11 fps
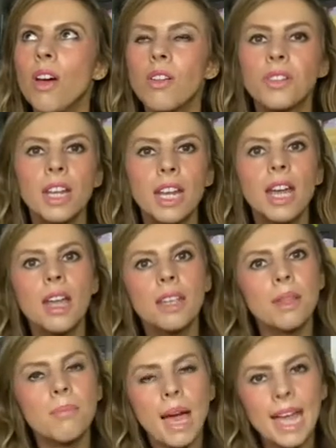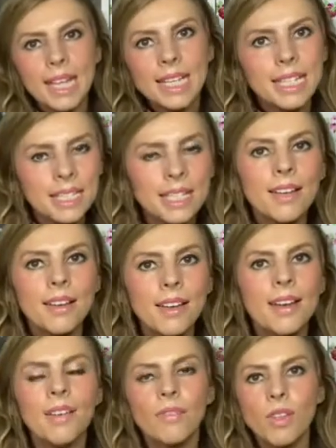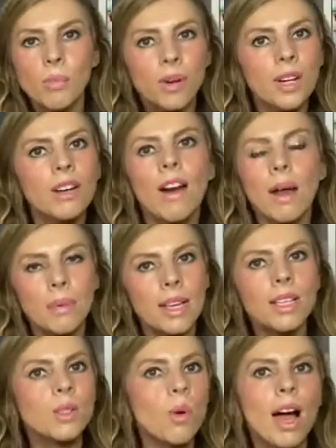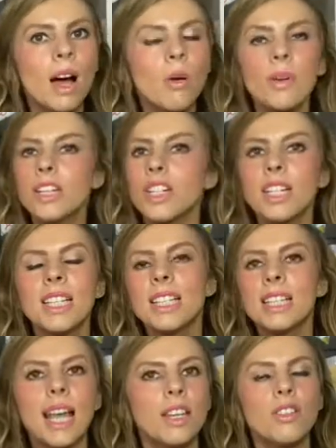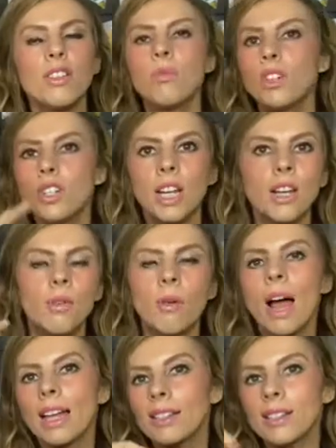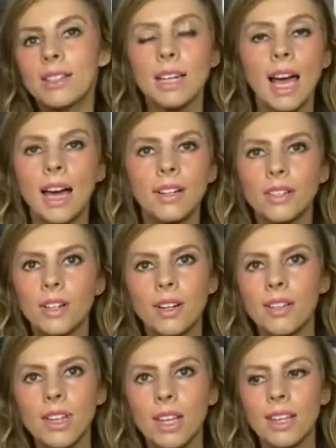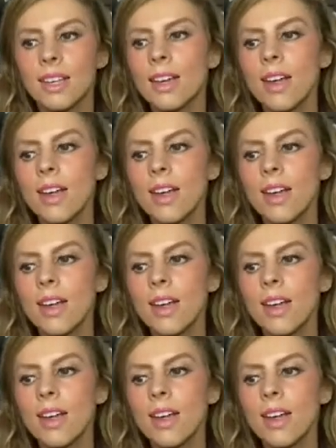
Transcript: on the the base of the bunny rabbit as well which it didn't say do machine or hand tack I don't think